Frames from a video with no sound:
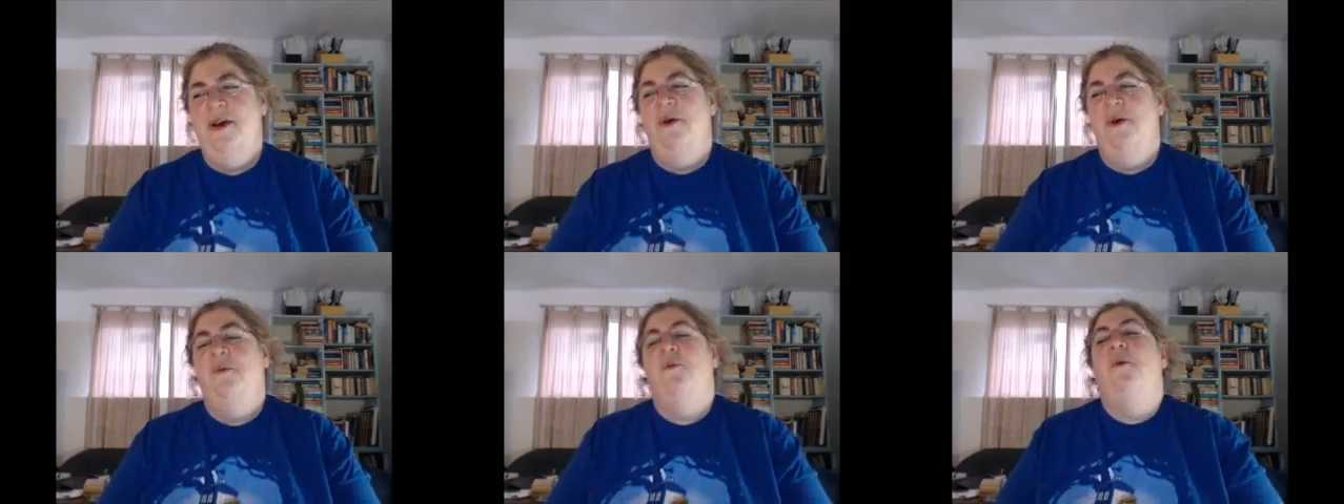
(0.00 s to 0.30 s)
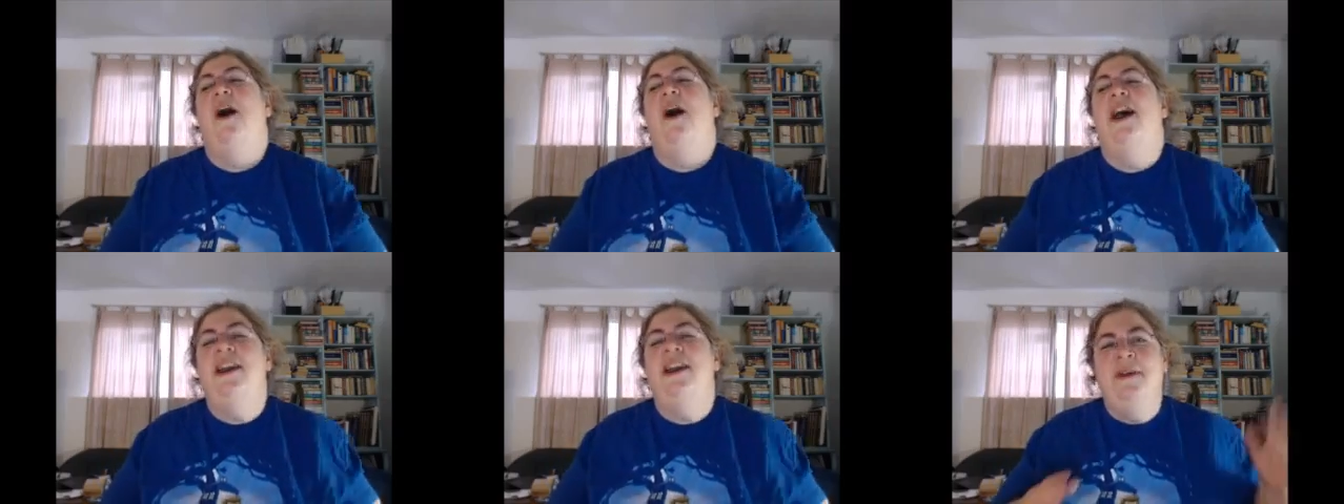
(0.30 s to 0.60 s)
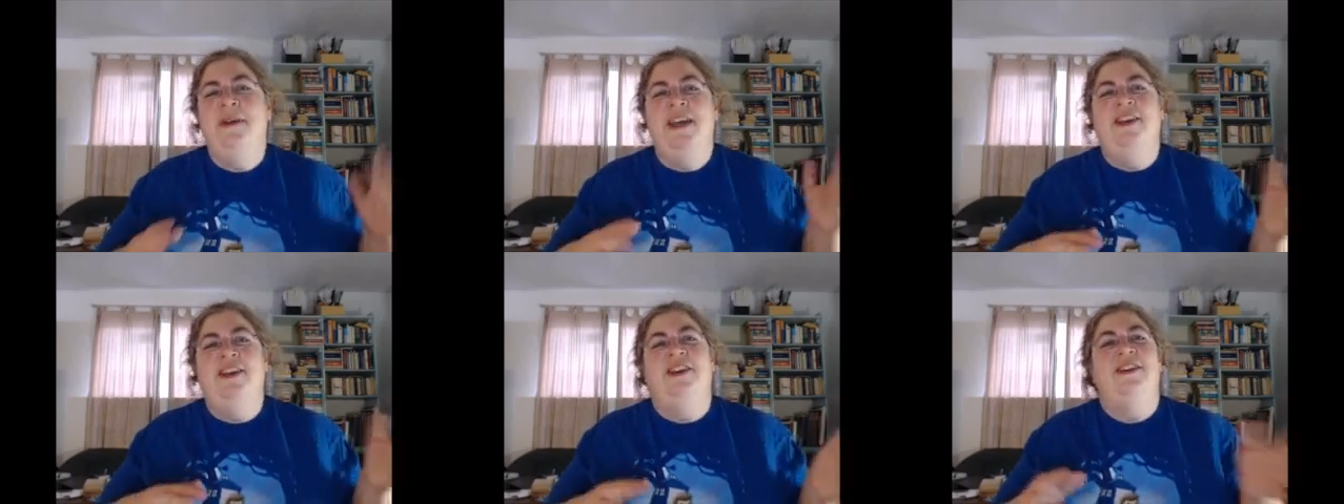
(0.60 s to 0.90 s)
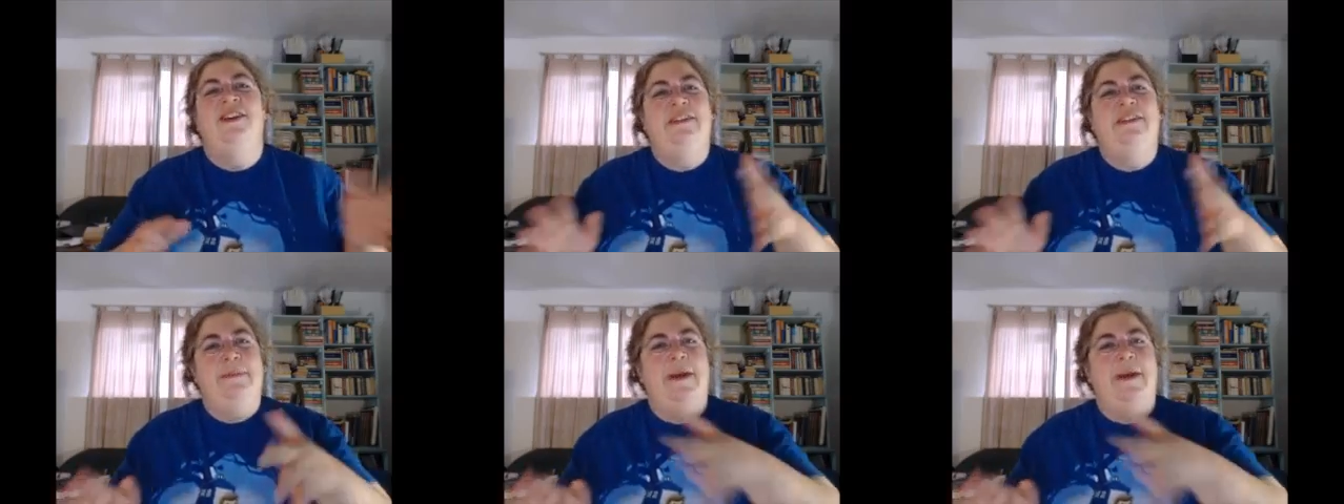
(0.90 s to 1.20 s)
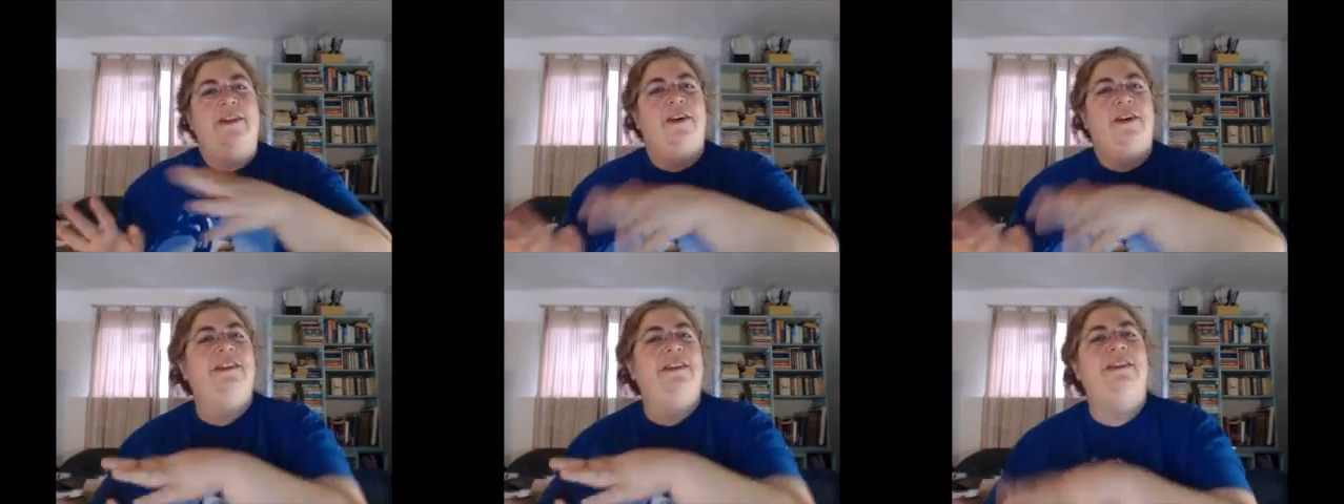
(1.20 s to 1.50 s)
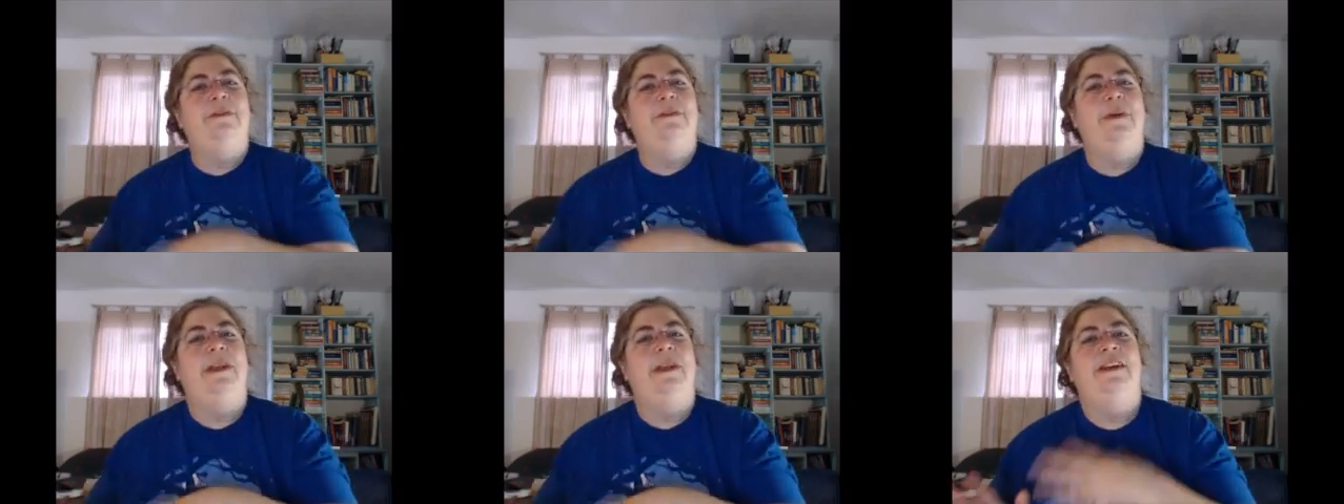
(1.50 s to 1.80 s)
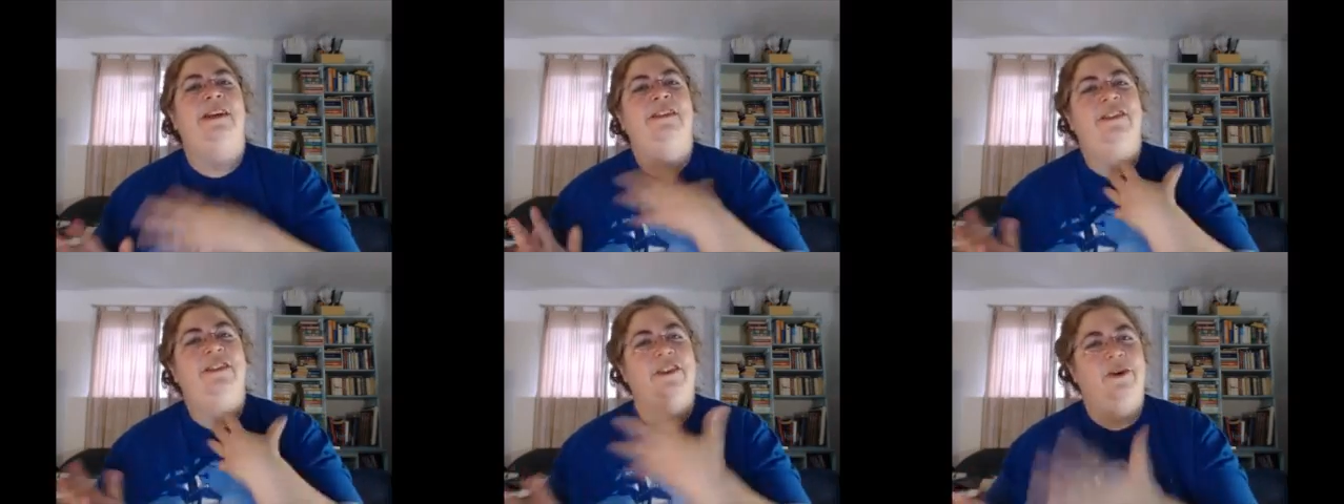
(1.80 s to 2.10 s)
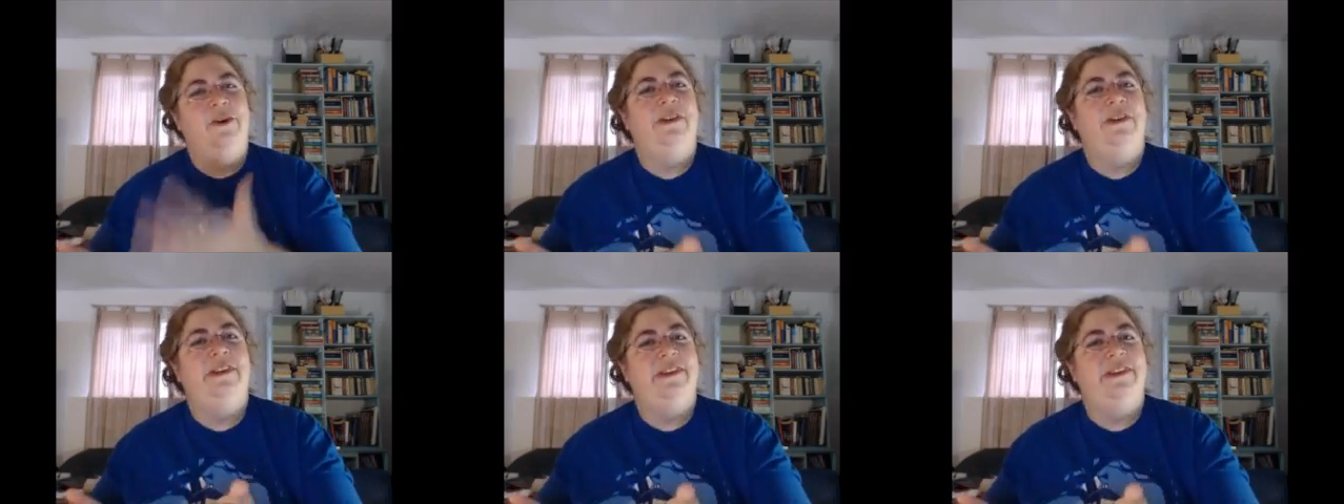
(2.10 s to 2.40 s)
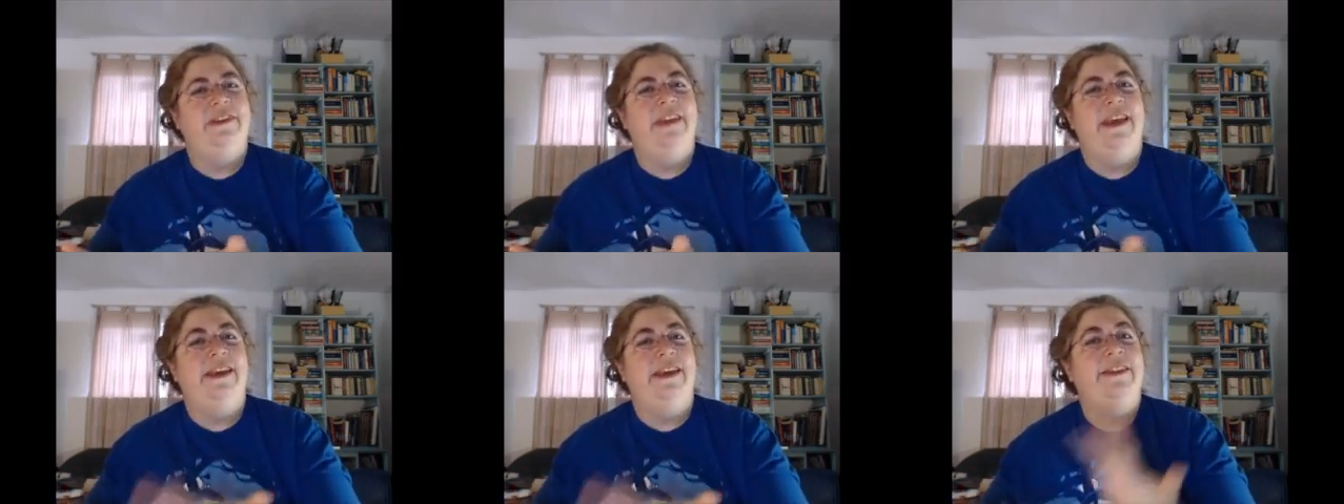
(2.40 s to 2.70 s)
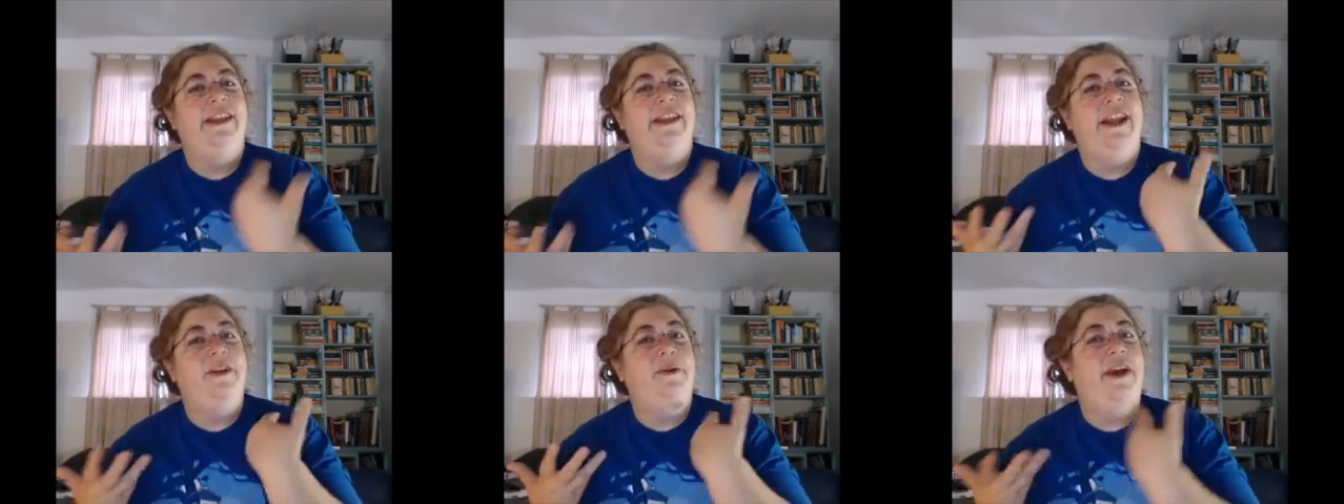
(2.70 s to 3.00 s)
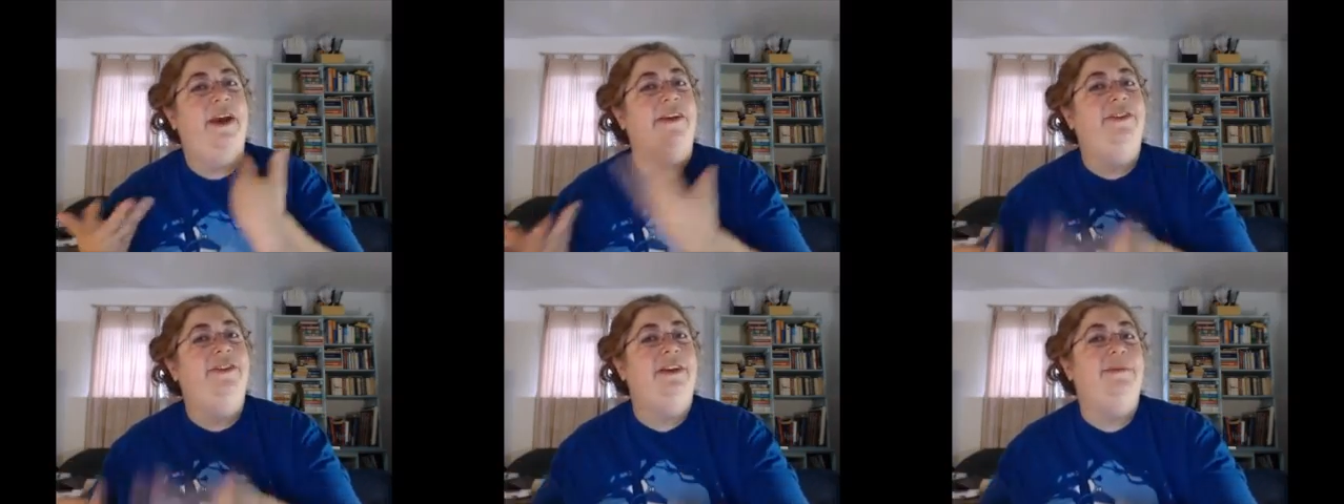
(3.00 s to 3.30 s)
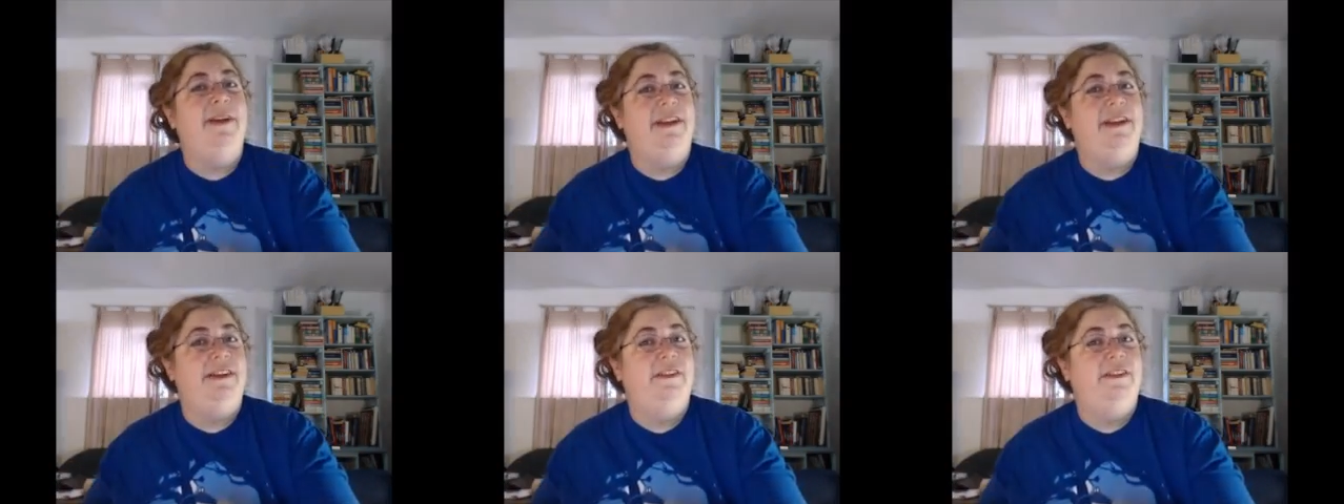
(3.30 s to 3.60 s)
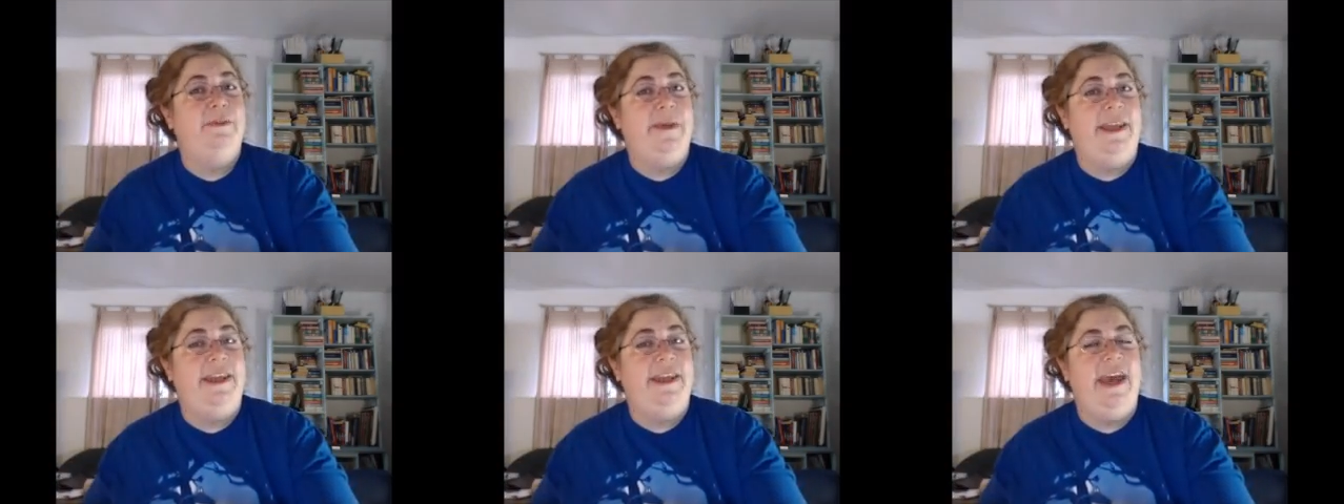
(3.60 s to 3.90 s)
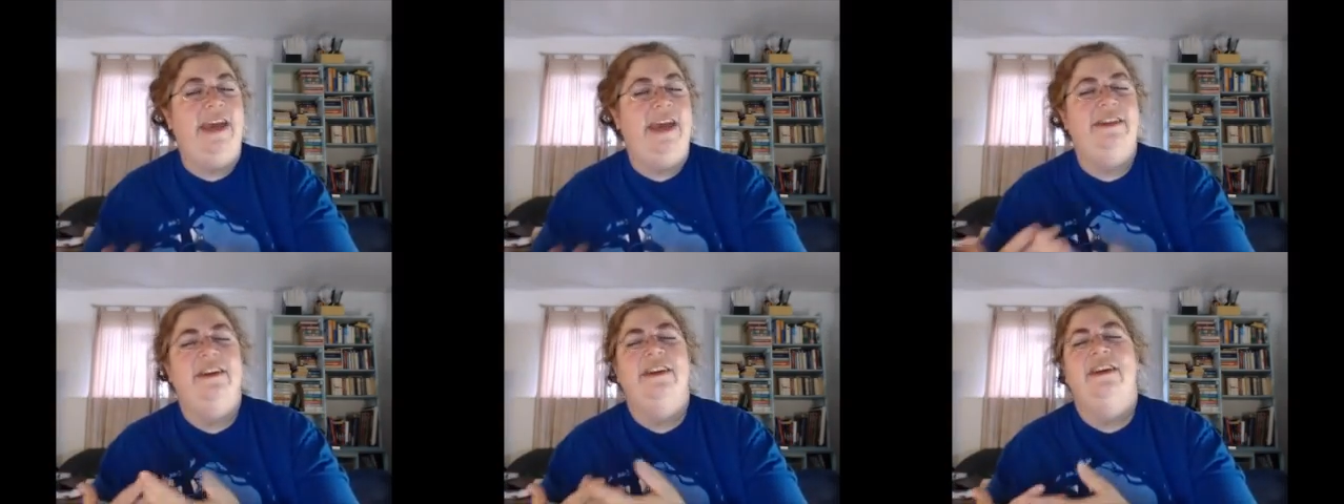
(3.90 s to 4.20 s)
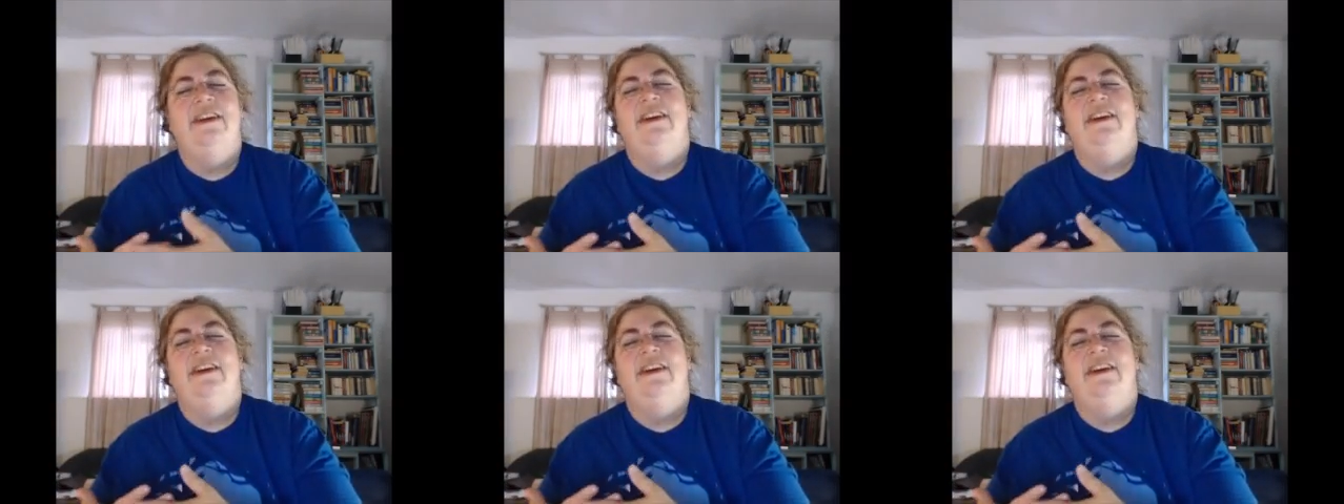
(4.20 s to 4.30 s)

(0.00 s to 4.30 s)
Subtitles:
Why am I going to spend all this money to go to this thing that I don't have any money to spend at?